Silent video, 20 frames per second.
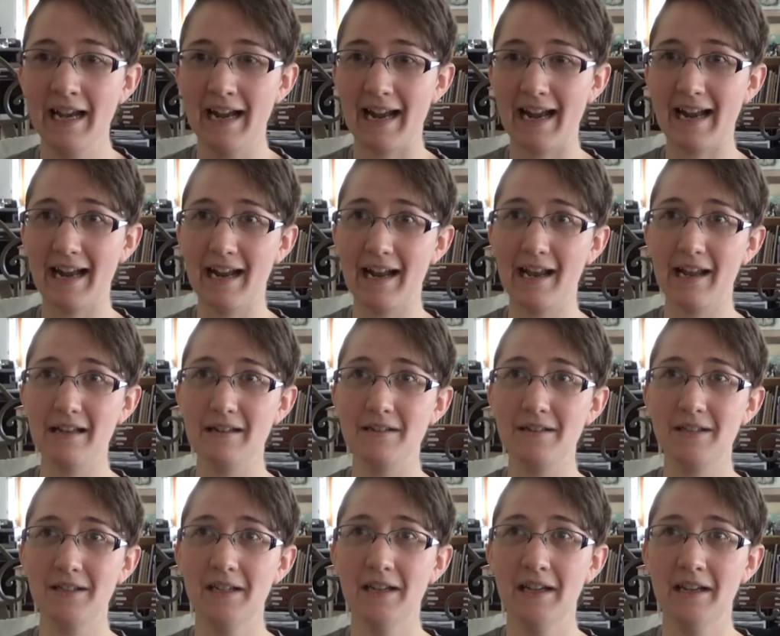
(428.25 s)

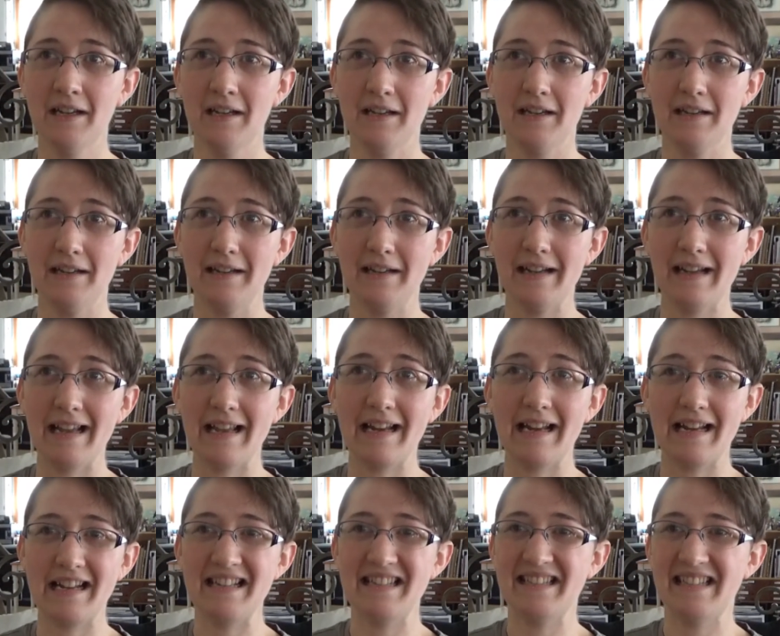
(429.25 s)
And it
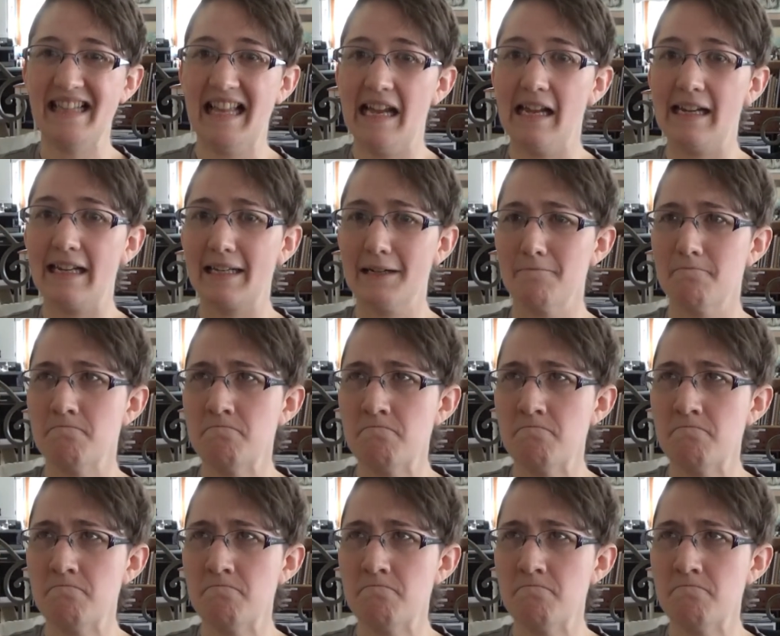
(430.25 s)
is like